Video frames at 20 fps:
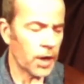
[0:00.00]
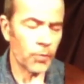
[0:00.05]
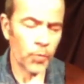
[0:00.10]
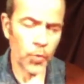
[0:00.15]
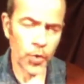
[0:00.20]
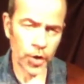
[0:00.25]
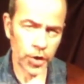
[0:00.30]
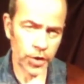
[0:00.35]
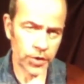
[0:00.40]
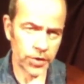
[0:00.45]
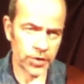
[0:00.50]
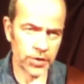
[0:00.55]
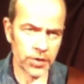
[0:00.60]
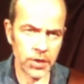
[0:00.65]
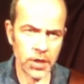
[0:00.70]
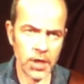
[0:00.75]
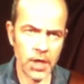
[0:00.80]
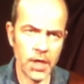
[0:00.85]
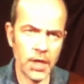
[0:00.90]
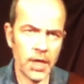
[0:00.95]

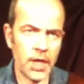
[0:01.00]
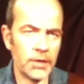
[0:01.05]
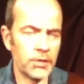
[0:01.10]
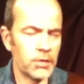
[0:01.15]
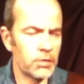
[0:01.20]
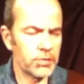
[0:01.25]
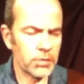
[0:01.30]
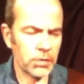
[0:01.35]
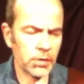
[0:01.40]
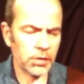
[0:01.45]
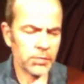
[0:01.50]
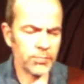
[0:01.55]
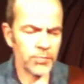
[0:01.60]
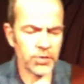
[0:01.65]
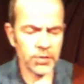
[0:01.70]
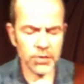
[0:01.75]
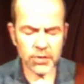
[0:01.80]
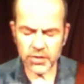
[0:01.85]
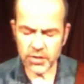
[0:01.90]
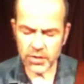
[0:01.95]
worse, and those
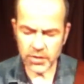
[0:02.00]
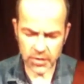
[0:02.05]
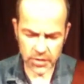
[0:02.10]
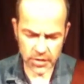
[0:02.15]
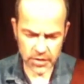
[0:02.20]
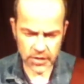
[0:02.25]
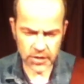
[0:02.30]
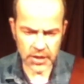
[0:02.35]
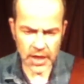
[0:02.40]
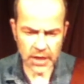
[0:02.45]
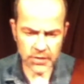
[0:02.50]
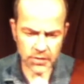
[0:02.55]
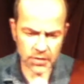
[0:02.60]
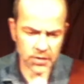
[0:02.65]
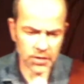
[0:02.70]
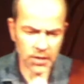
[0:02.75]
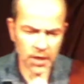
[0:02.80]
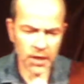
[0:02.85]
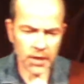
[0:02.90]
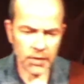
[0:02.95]

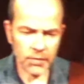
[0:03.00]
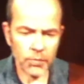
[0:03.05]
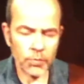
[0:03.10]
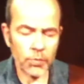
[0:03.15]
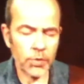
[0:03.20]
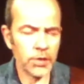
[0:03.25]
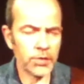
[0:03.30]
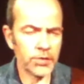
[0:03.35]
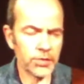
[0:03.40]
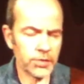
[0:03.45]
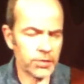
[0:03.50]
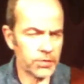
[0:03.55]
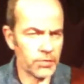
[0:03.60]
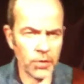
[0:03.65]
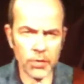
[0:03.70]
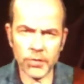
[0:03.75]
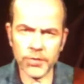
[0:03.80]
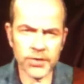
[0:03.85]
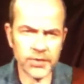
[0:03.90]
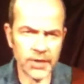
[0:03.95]
circumstances are worse
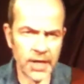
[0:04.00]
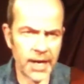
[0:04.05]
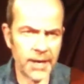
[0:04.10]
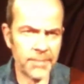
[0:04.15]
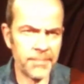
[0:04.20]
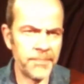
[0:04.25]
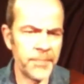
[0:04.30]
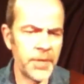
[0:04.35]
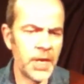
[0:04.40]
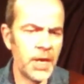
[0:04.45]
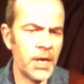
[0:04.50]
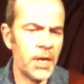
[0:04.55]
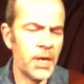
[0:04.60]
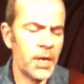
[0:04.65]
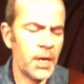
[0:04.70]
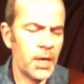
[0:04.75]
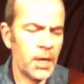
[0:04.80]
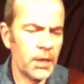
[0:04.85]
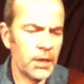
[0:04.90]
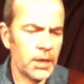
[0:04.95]
all the time.
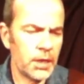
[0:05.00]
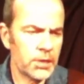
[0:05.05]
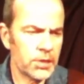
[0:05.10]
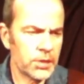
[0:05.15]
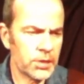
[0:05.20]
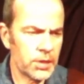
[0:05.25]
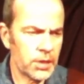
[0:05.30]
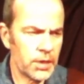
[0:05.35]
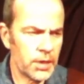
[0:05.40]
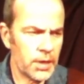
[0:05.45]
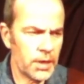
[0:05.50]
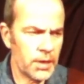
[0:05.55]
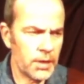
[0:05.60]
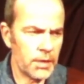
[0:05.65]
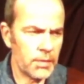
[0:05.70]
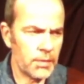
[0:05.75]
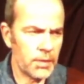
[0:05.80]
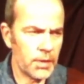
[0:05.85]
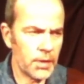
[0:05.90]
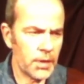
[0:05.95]
There's
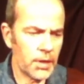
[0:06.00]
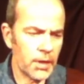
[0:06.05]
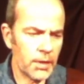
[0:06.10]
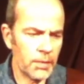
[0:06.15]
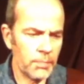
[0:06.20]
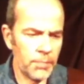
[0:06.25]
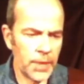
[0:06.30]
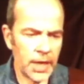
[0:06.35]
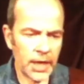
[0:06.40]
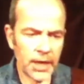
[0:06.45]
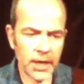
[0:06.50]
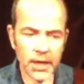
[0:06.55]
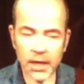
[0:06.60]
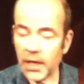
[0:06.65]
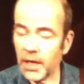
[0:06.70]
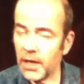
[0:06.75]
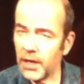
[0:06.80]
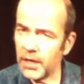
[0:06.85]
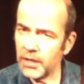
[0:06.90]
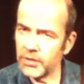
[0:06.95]
big
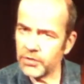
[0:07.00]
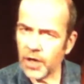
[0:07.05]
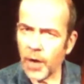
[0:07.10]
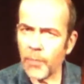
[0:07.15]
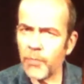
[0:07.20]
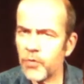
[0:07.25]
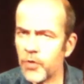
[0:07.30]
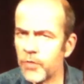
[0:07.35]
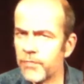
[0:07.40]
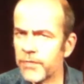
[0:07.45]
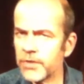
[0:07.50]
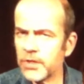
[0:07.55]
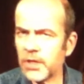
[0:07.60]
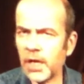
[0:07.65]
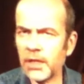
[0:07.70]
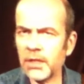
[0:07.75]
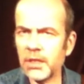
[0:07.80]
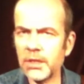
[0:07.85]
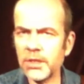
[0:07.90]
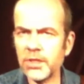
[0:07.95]
subwoofers
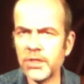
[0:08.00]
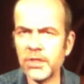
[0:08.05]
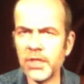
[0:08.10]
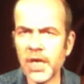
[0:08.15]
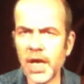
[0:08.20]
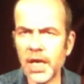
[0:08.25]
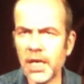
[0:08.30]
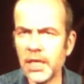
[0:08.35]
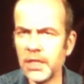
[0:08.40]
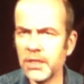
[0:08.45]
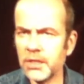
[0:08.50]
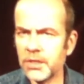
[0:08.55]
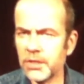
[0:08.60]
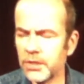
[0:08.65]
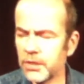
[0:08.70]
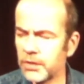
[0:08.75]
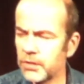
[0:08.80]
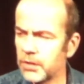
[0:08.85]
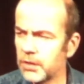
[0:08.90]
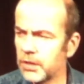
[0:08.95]
under the
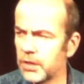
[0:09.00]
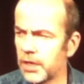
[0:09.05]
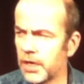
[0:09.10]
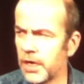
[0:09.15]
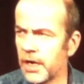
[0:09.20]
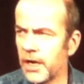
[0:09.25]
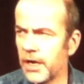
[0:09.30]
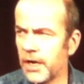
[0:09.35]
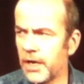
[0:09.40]
stage, or